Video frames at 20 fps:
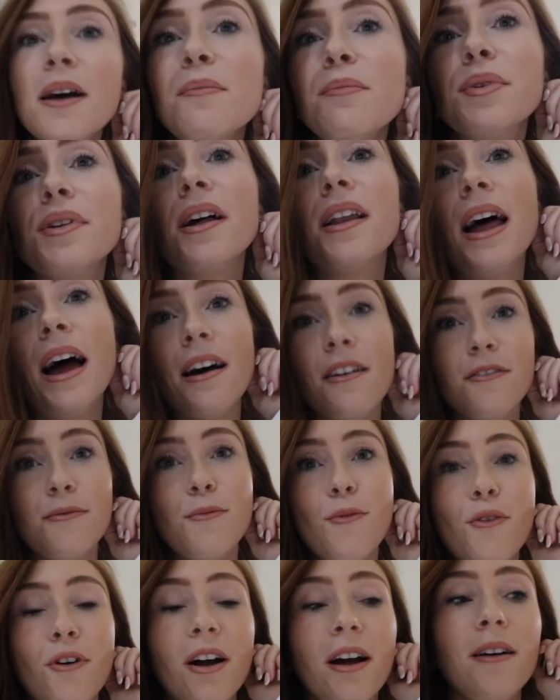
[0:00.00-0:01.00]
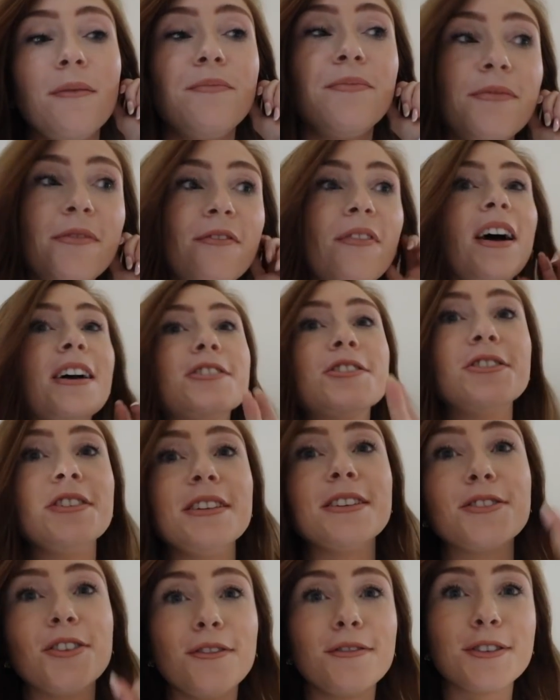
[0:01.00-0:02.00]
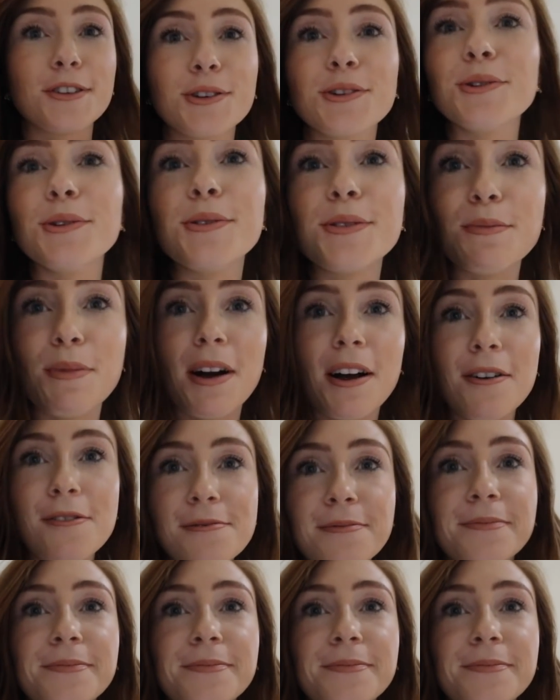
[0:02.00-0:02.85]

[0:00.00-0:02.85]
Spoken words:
but I'll have more fashion-y stuff to show you tomorrow.